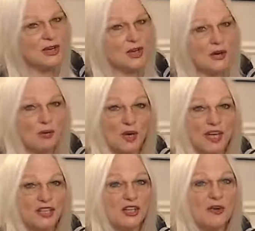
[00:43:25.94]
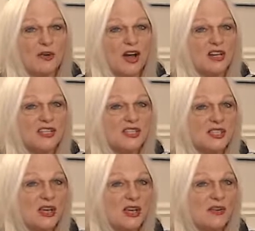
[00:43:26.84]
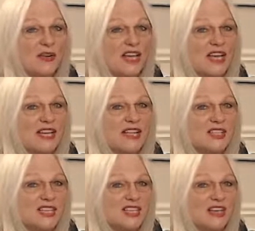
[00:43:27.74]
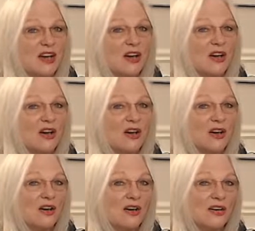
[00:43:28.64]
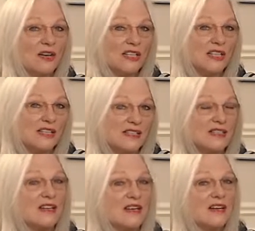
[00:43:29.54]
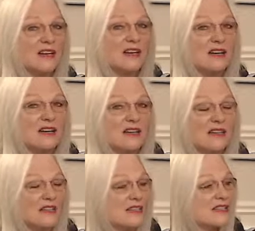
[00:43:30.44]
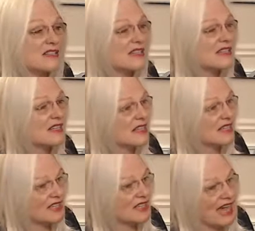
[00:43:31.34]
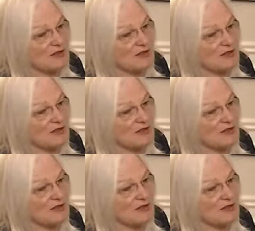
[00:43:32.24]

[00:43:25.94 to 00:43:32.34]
when you are discouraged, thinking all is lost, count